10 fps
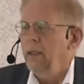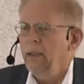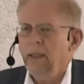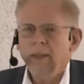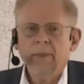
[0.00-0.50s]

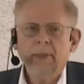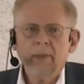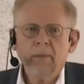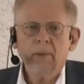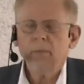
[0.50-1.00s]
Yeah,
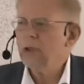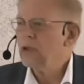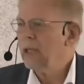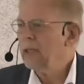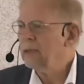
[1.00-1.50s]
thank you very
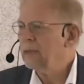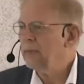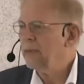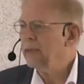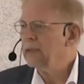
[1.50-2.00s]
much, Kerstin,
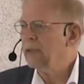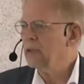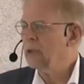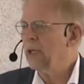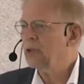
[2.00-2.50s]
for this
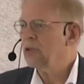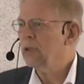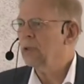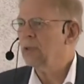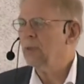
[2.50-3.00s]

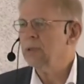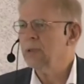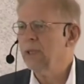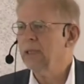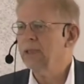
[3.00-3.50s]
introduction. It's always
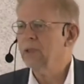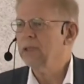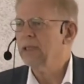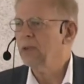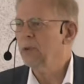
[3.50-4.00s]
quite
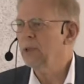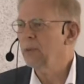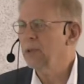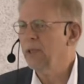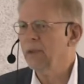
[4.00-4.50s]
interesting to hear
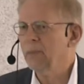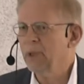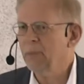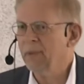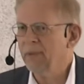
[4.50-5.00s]
what other
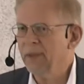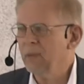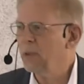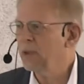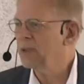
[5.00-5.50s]
people
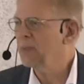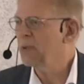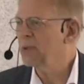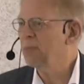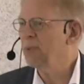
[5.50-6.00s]
think what is
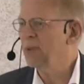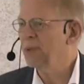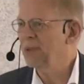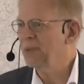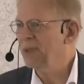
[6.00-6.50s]
most
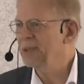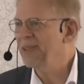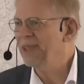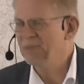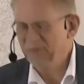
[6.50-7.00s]
important in one's
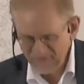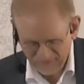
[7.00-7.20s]
life.